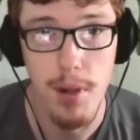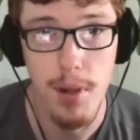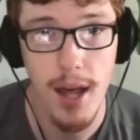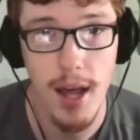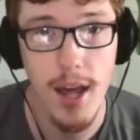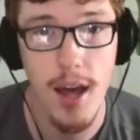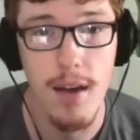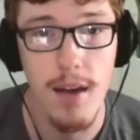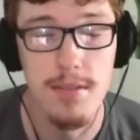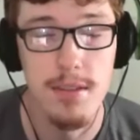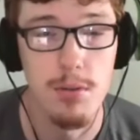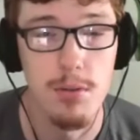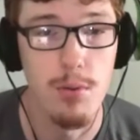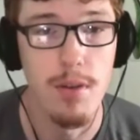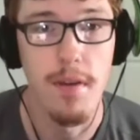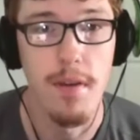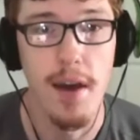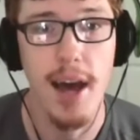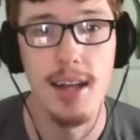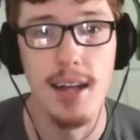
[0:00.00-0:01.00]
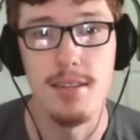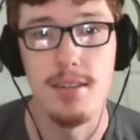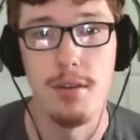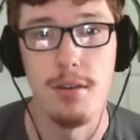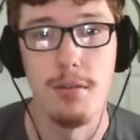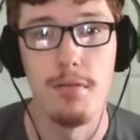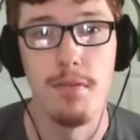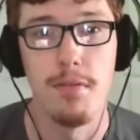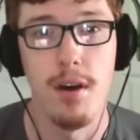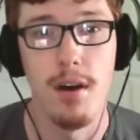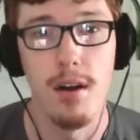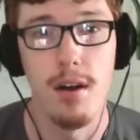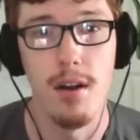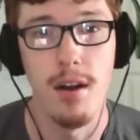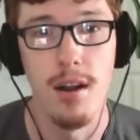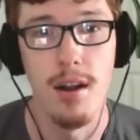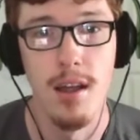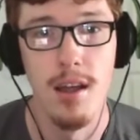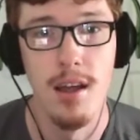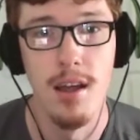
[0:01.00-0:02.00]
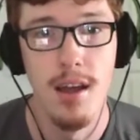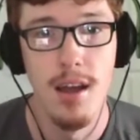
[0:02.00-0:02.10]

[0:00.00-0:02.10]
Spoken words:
playoffs that we've had so far